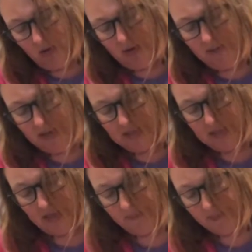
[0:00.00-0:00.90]

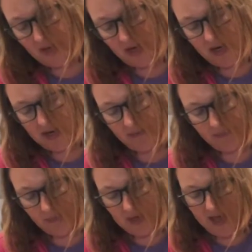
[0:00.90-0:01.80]
amazing. All right,
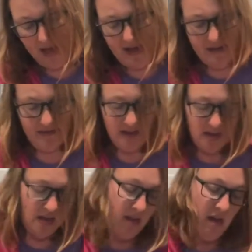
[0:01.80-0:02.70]
we have
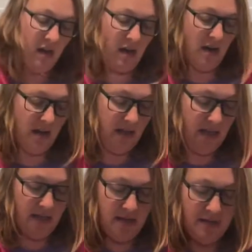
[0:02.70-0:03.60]
our
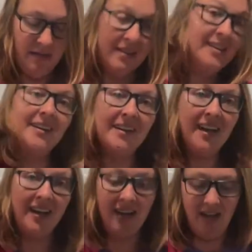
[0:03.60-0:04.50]
onion
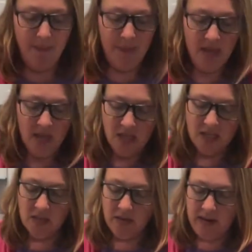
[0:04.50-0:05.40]
cut up.
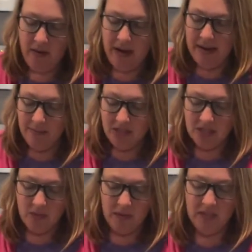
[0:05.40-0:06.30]
So now I am
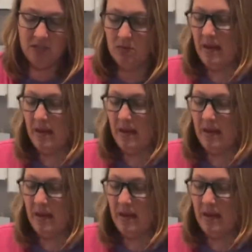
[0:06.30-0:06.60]
just going to